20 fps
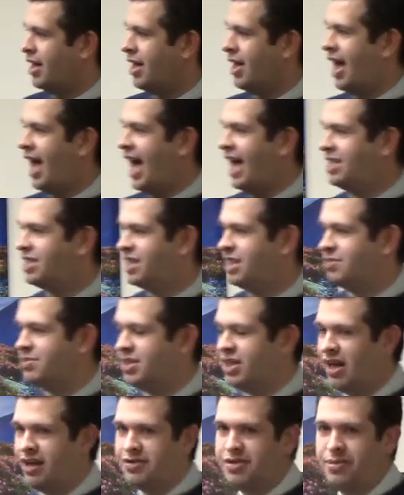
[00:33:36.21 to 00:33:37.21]
ask
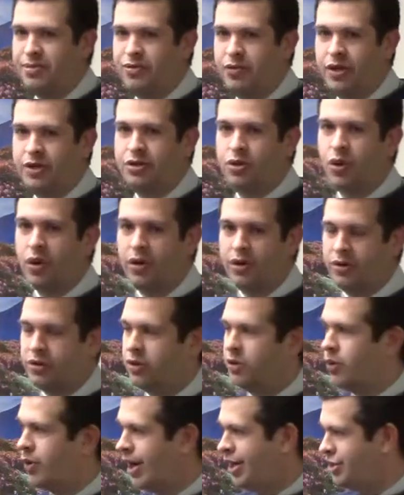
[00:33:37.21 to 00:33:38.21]
himself some rhetorical
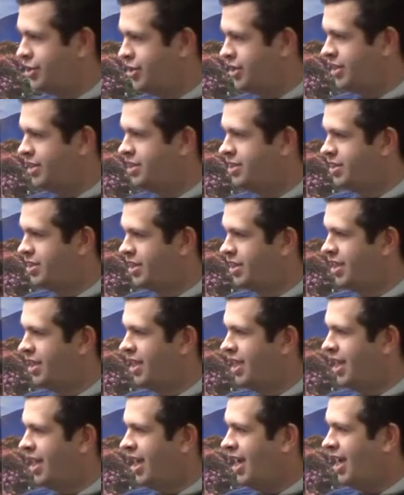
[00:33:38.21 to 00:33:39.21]
questions
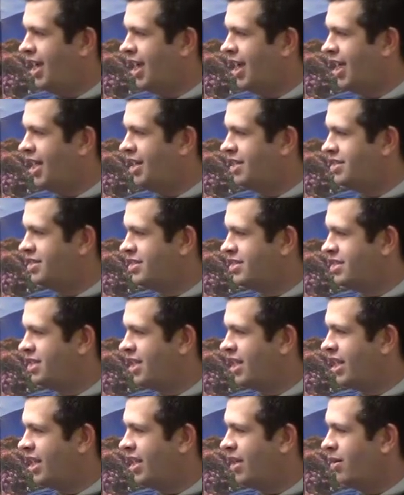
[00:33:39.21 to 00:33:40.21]
and
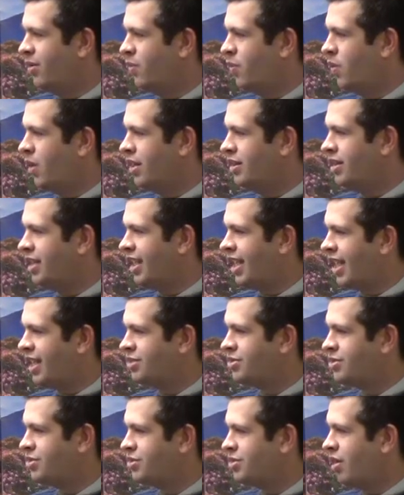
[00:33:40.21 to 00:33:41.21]
see what the
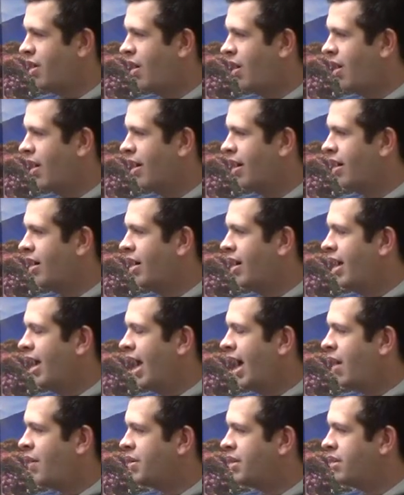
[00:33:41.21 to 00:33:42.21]
answers are,
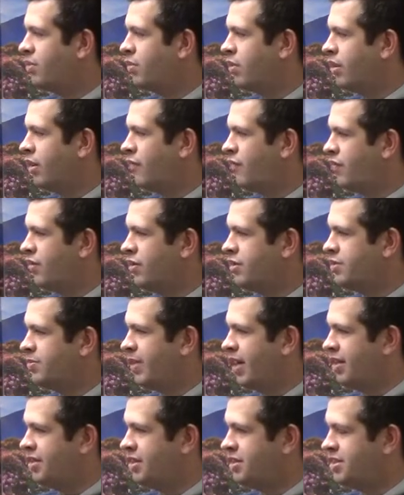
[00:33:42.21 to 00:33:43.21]
how he really feels
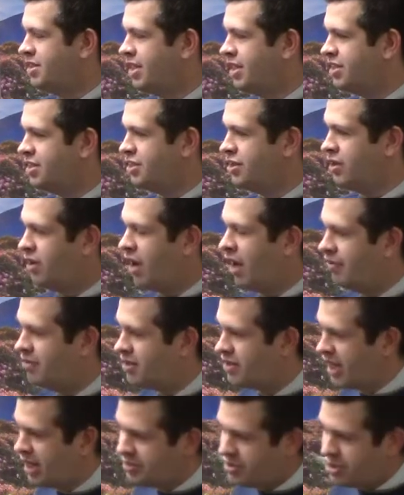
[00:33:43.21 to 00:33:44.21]
about these things.
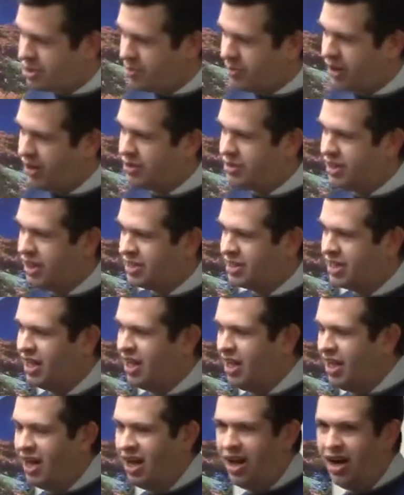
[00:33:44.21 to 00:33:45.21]
Oftentimes our spirit says,
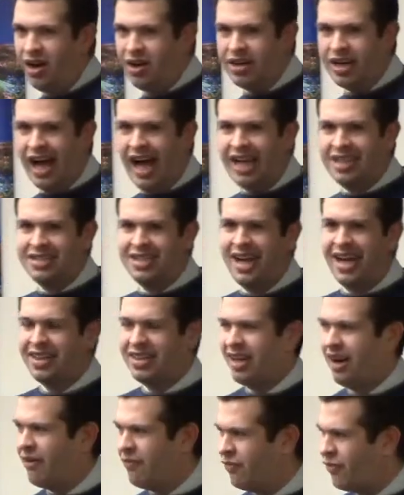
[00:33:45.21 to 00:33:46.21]
oh, God's not
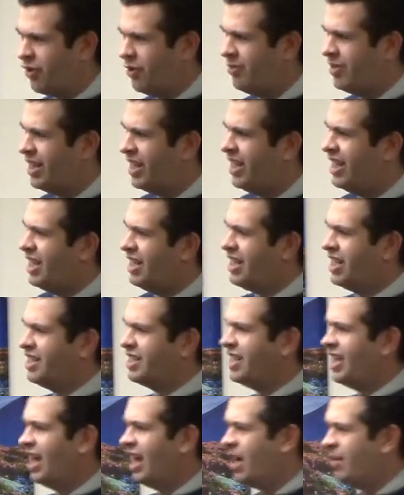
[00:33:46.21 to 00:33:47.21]
there for me, He
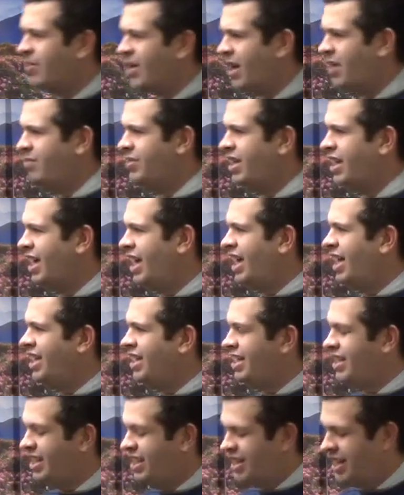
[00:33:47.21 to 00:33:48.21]
doesn't care about me,
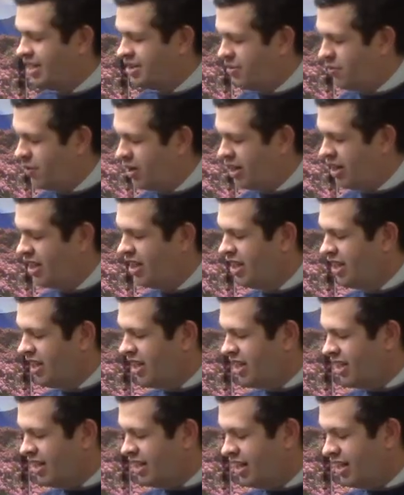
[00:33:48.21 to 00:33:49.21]
He doesn't want
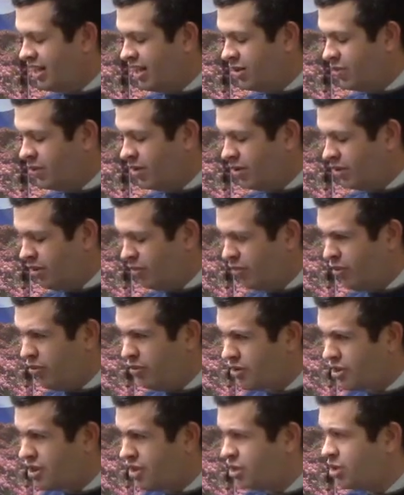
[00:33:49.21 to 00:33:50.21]
to remove
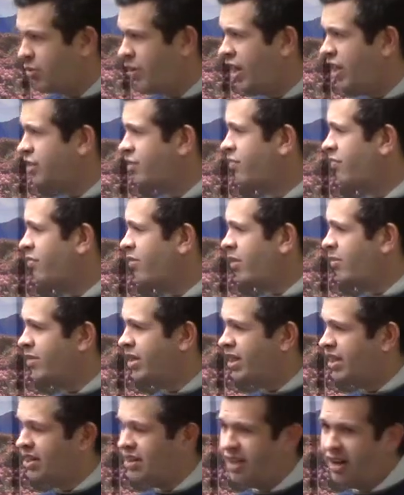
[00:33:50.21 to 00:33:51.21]
the situation from
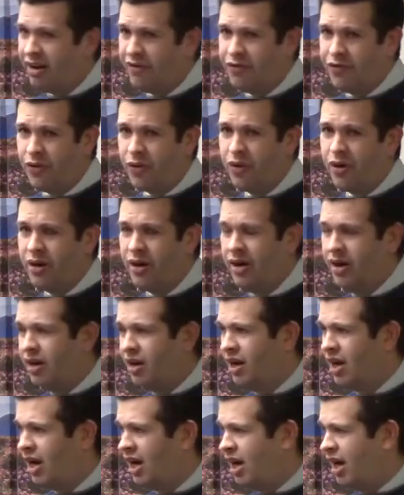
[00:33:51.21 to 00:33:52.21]
me, and therefore
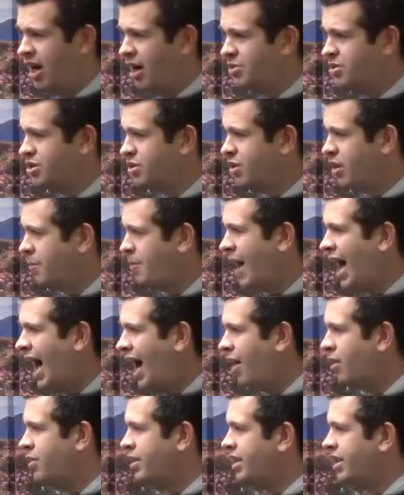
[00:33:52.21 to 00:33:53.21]
I'm just going to
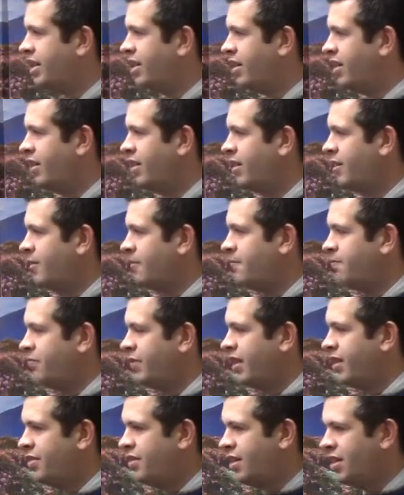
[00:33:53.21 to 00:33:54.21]
pout here.
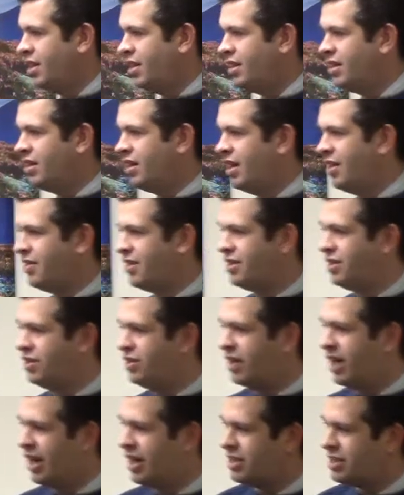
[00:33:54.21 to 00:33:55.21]
And then
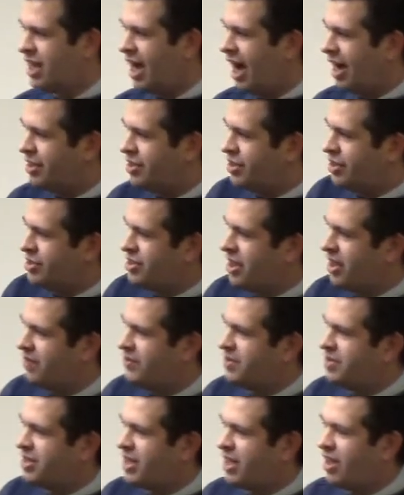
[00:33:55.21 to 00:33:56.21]
you got to talk to yourself
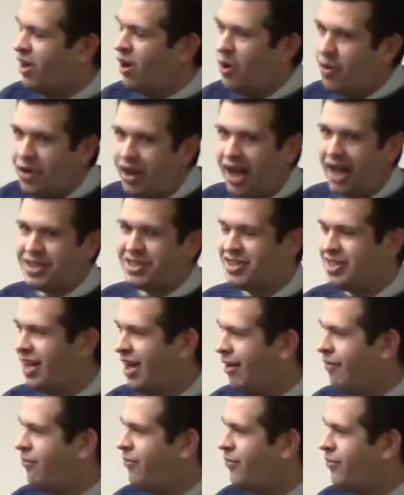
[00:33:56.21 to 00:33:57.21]
and you say, hold on,
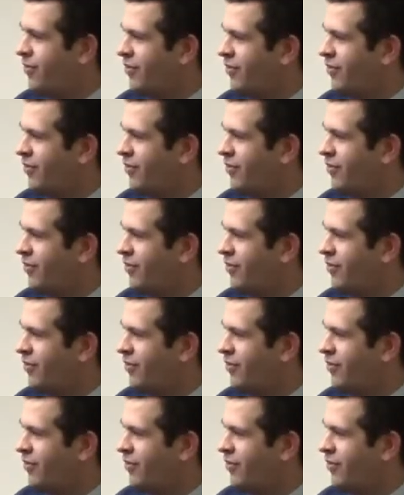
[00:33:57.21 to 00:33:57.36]
self,